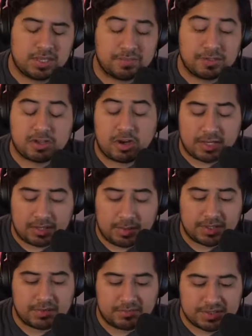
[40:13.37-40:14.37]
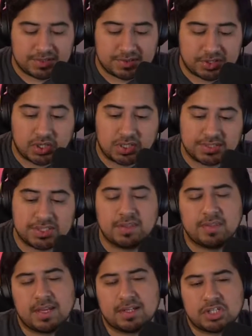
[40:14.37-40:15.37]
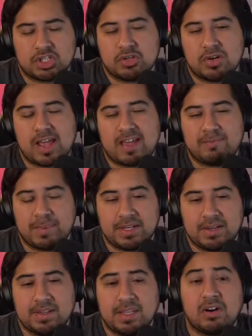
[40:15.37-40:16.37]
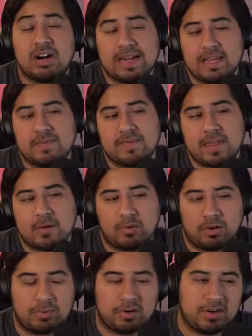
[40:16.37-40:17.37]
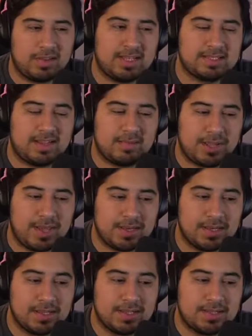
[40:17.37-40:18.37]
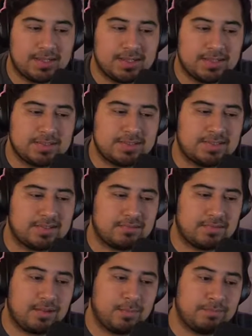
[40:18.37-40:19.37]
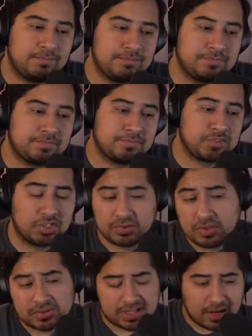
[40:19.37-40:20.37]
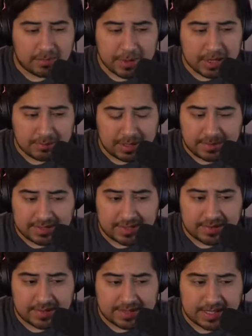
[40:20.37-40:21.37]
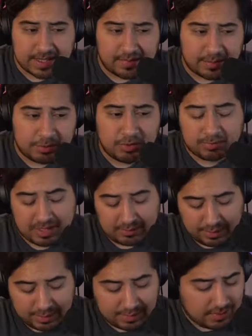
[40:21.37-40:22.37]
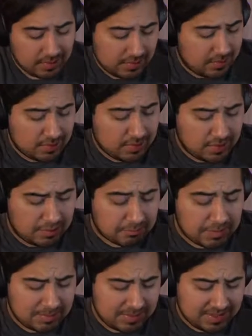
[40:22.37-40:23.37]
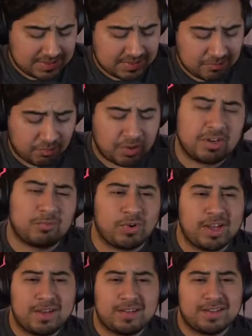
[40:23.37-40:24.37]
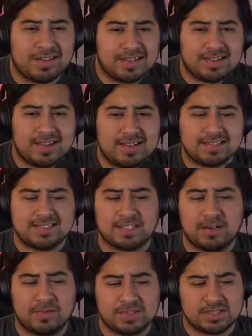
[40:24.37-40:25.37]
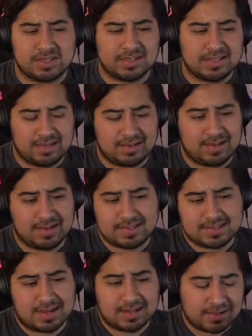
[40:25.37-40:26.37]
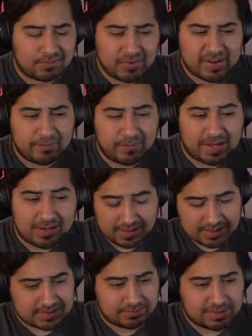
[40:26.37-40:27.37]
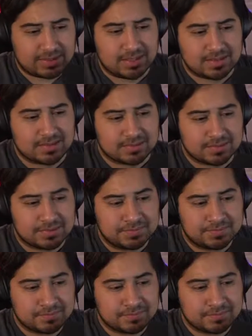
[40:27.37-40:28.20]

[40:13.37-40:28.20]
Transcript: if you're talking about the original trilogy, they should have been in there if they were a part of that timeline. So who knows? Yeah, maybe death is inevitable. Maybe in some weird way that it ends selfishly and they decide that freedom fighting isn't what they do.